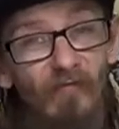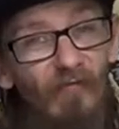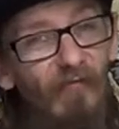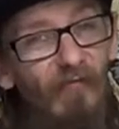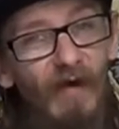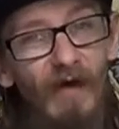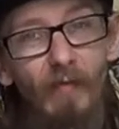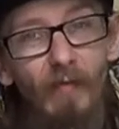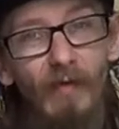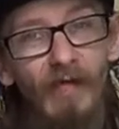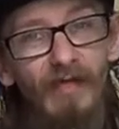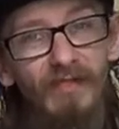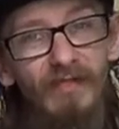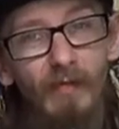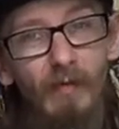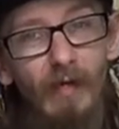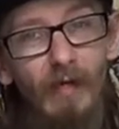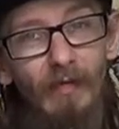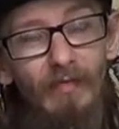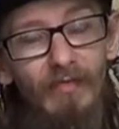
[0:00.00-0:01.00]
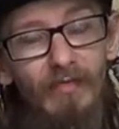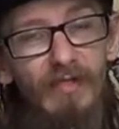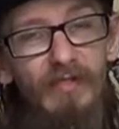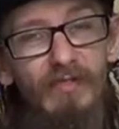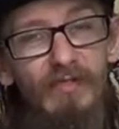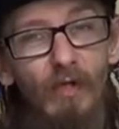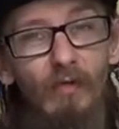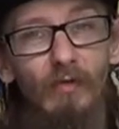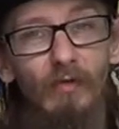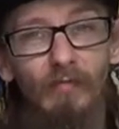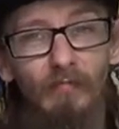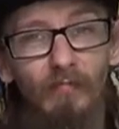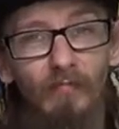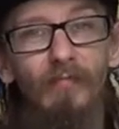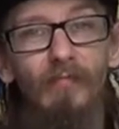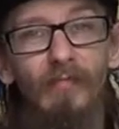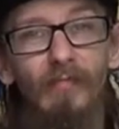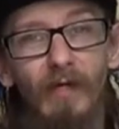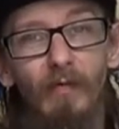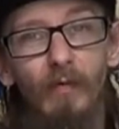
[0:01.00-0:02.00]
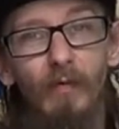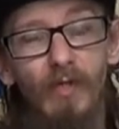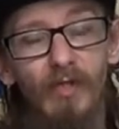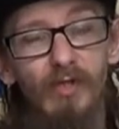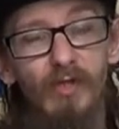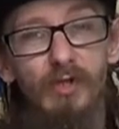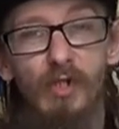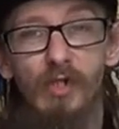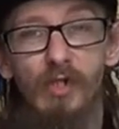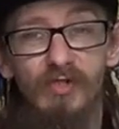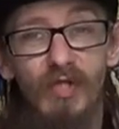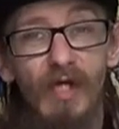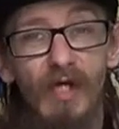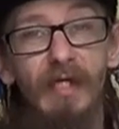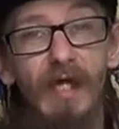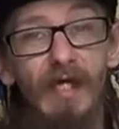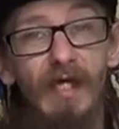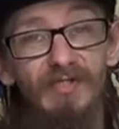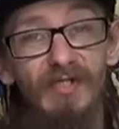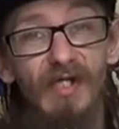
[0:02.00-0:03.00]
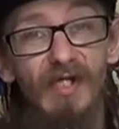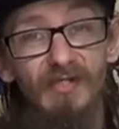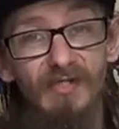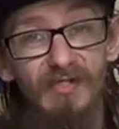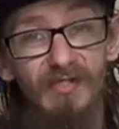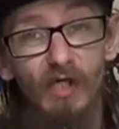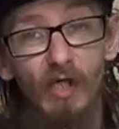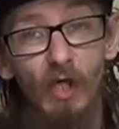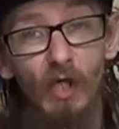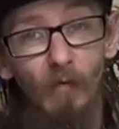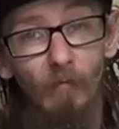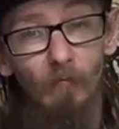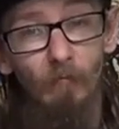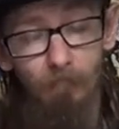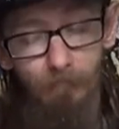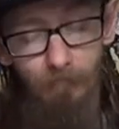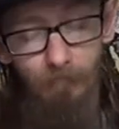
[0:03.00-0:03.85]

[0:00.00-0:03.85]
a fair bit about it on their other shows like Excelsior.